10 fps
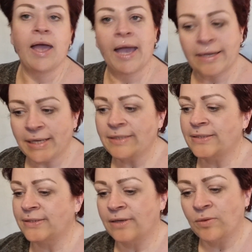And I
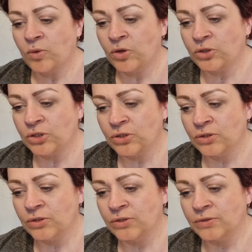said I would
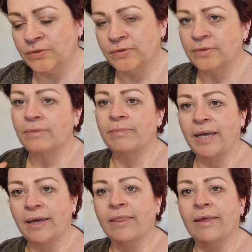
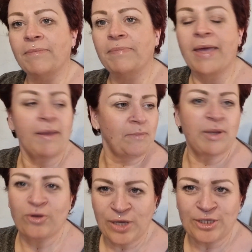make them. My
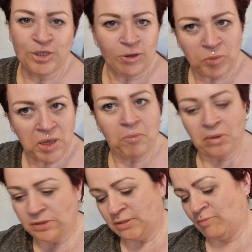new kitchen will be in by
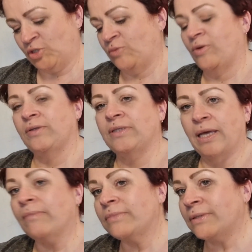the time she wants
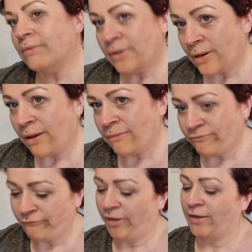them. So, you know.
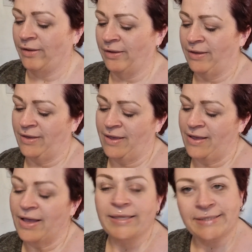
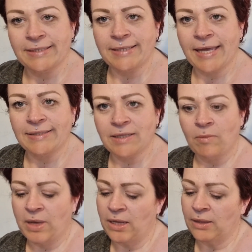I said, yes, I'll
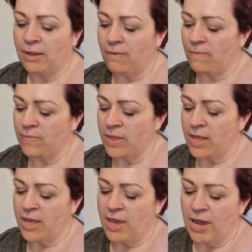make them.
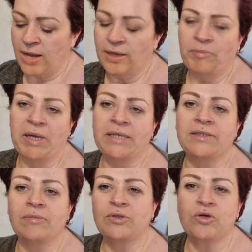And I picked
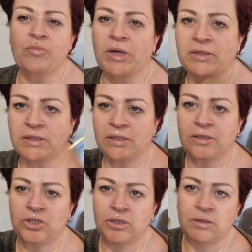up two
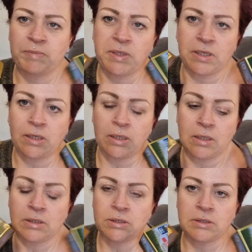butters just
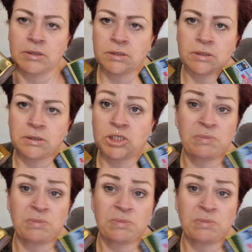because